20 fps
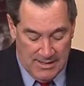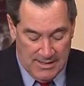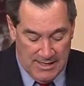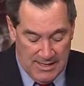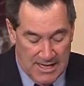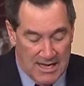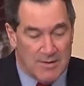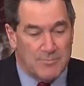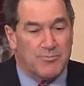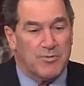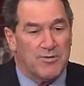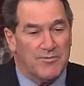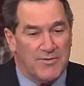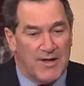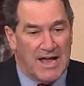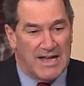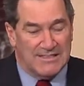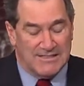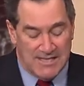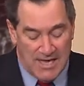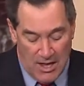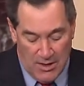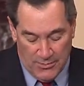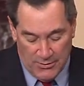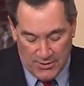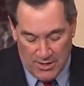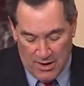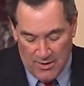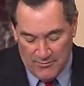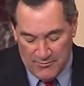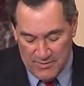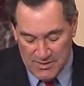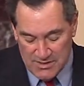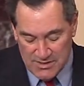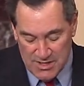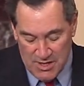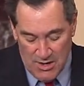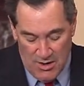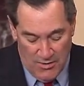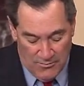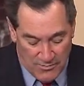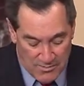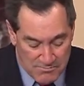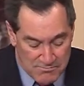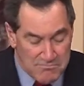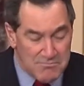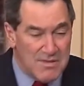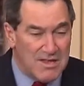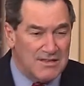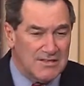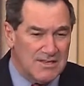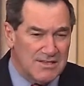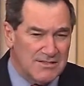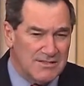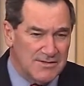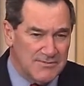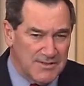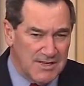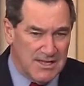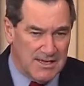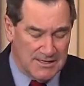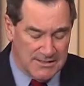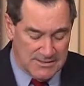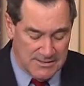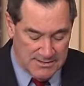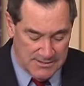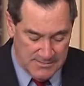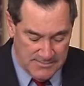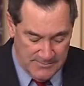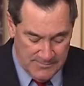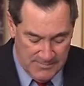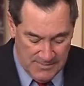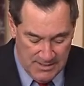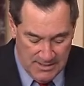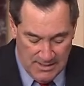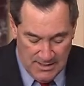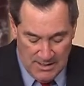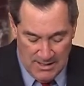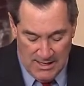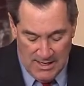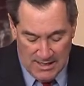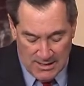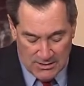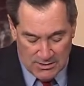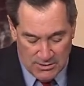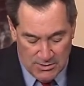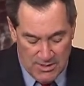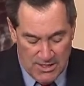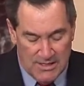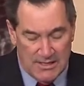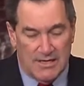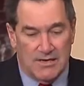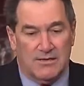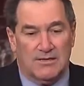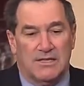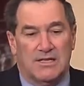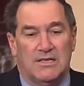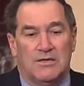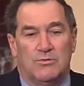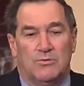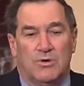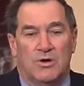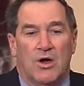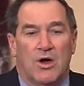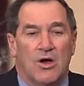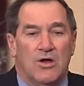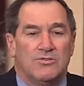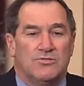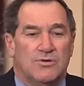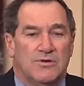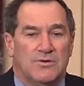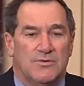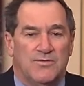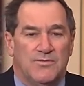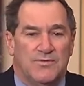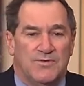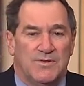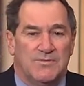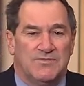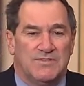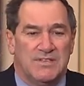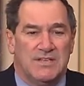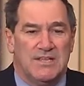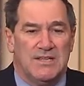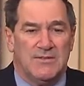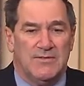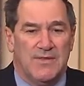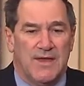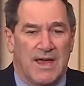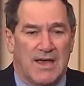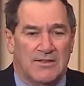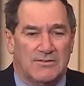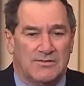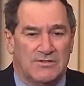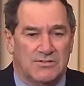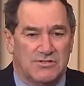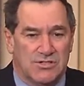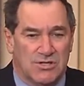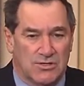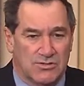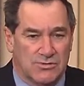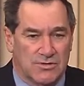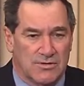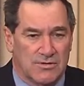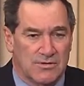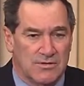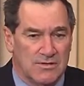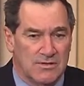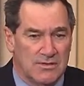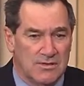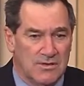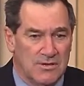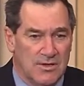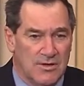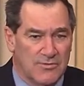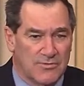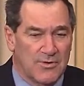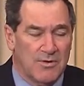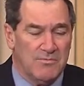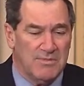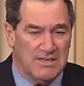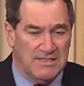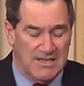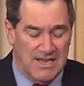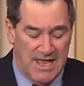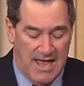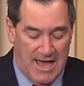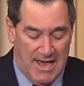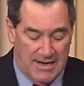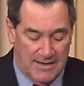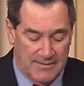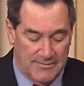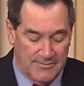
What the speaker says: It provides health coverage for millions of kids, including nearly 115,000 children from Indiana.